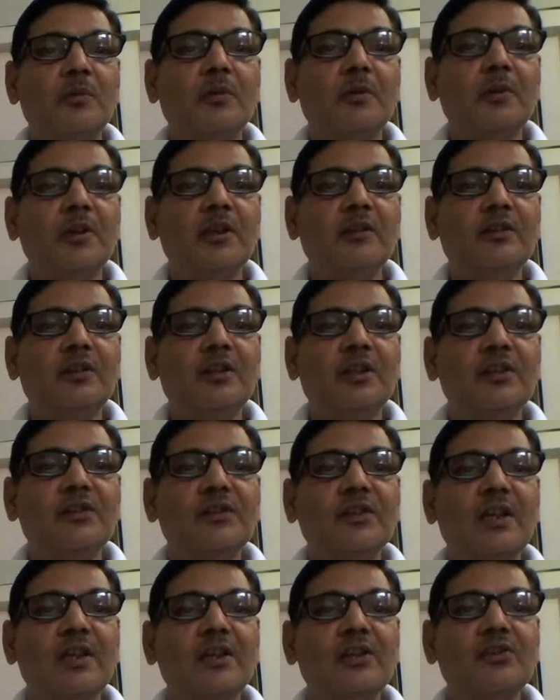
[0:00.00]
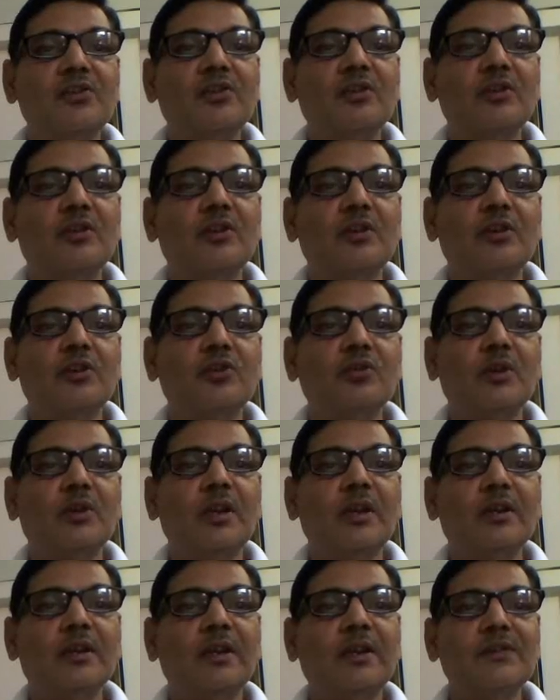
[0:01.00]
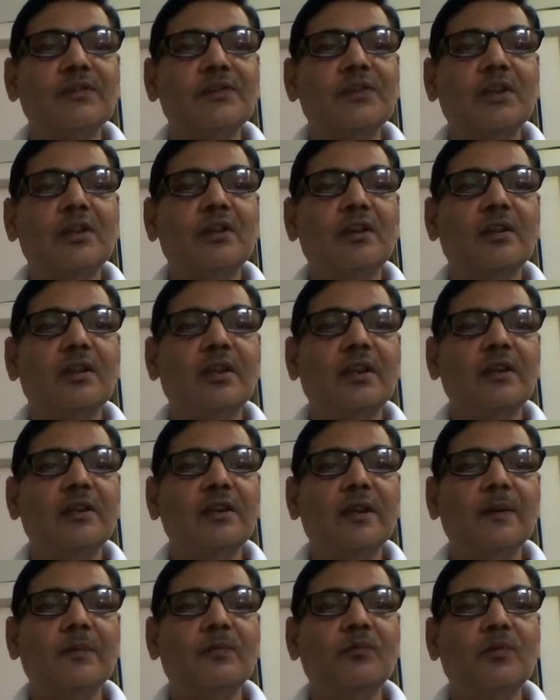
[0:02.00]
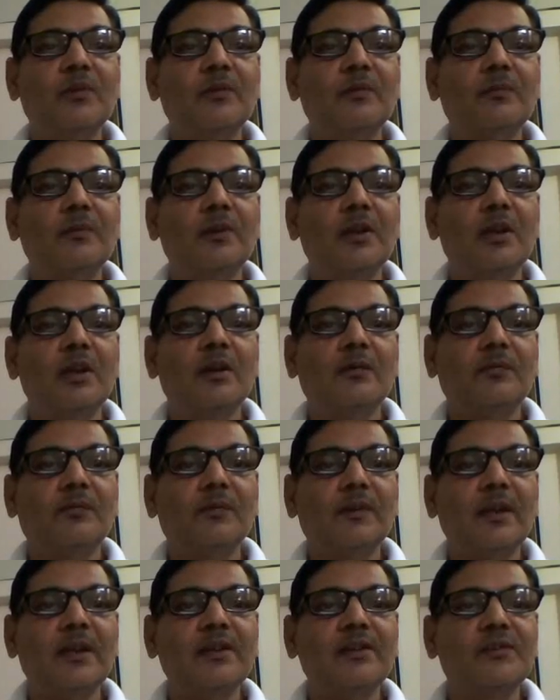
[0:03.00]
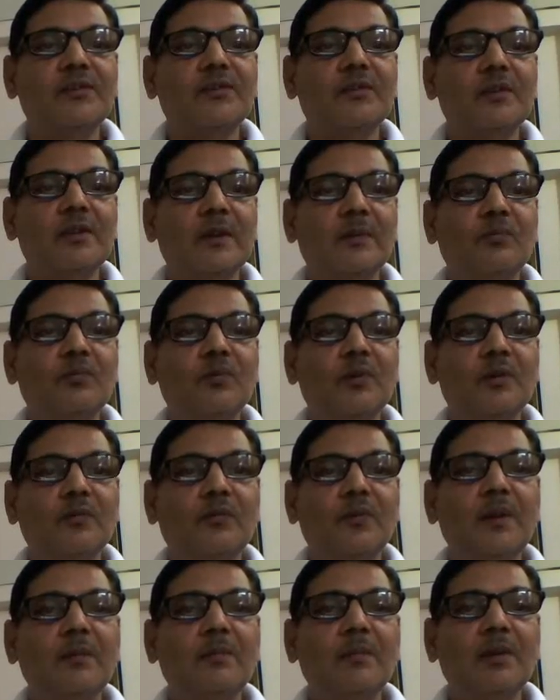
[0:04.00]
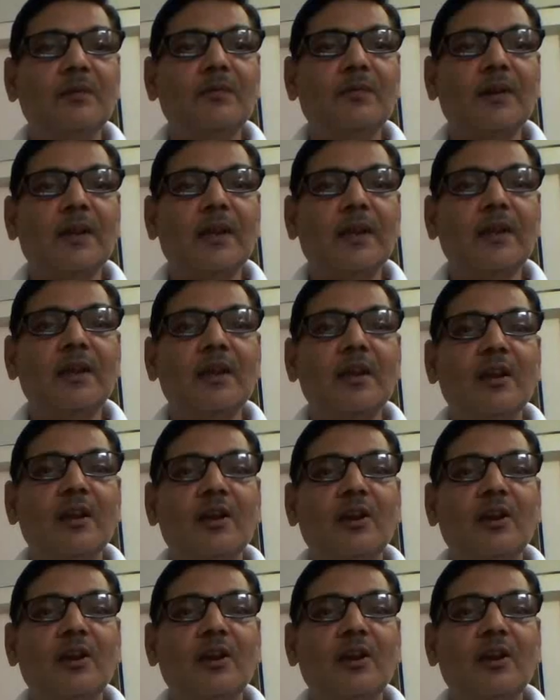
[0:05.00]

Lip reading: In this case, you can consider that F1 female fly